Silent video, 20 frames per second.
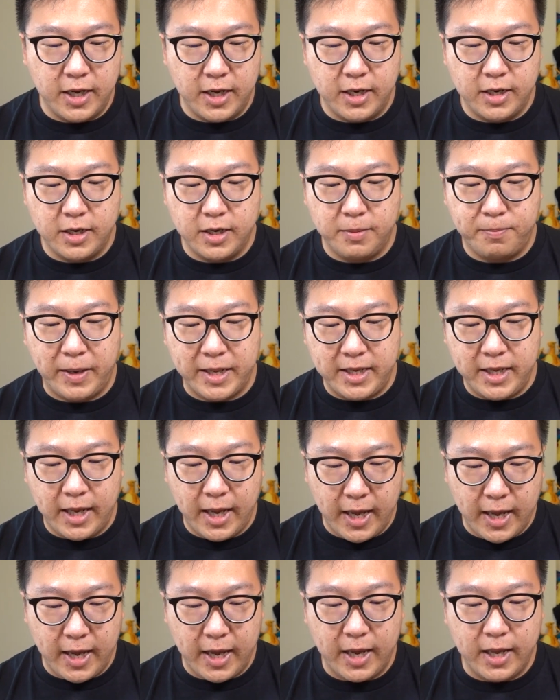and the party
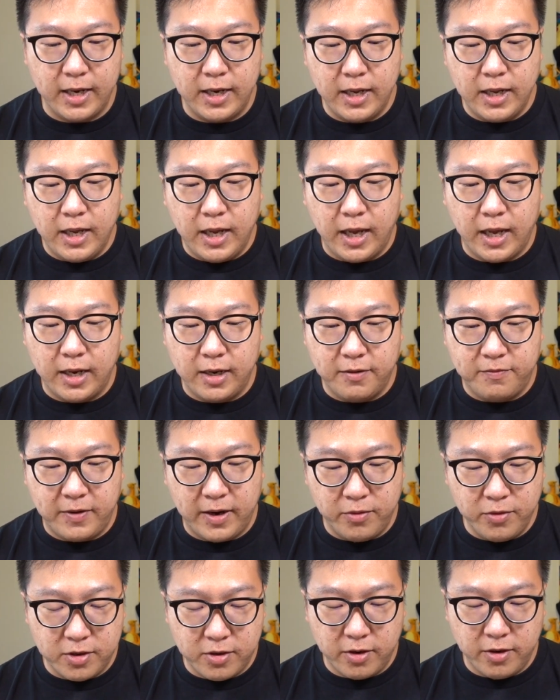hat and the
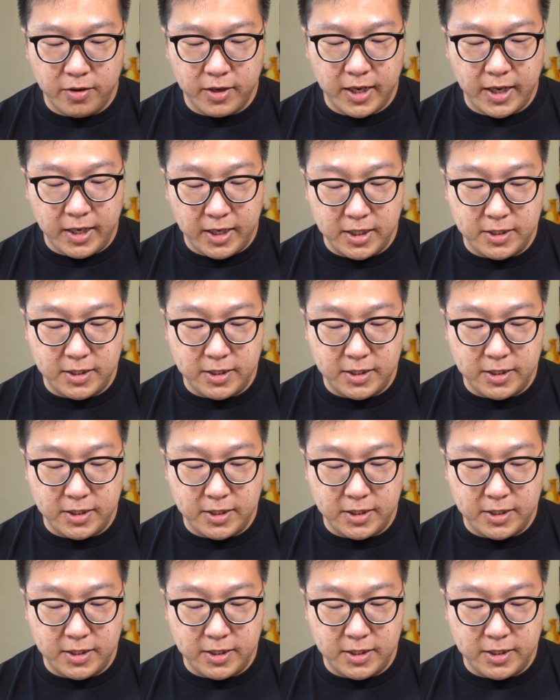flower crown again.